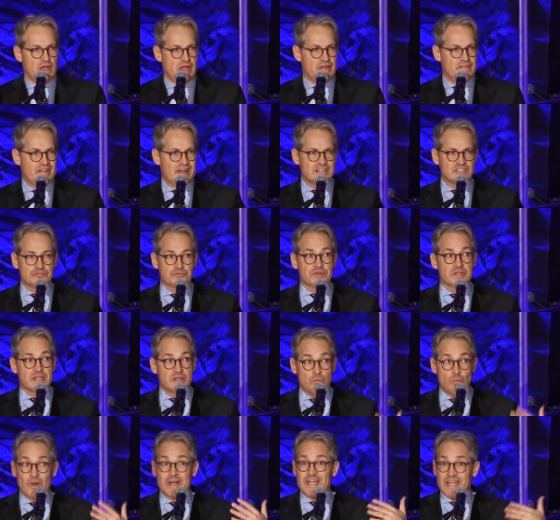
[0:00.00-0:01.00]
And that's
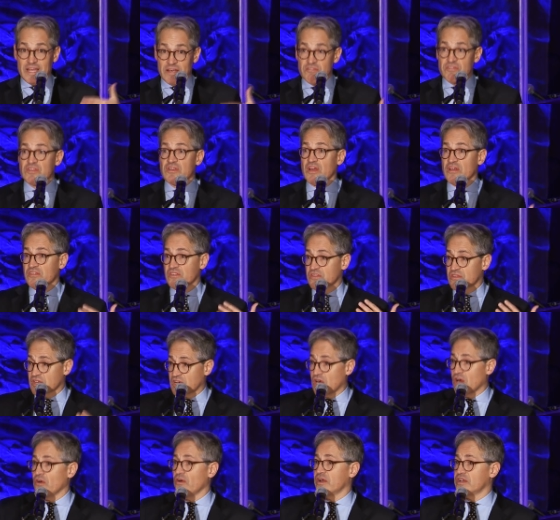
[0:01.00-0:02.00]
really what gives us the
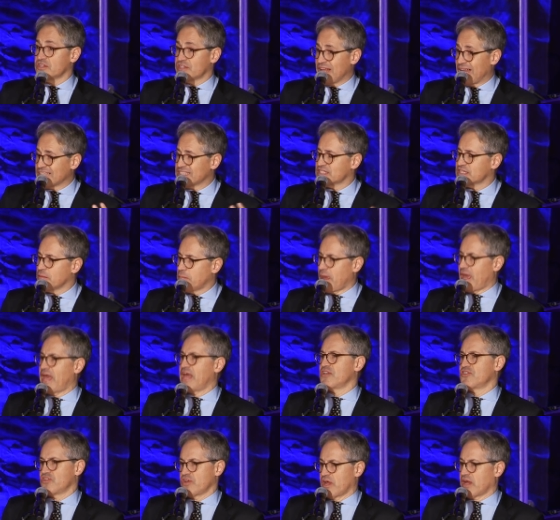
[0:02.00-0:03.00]
courage. That's the
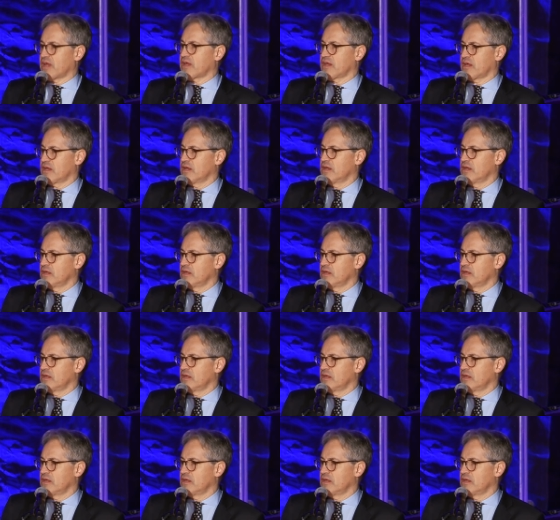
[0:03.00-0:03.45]
magic.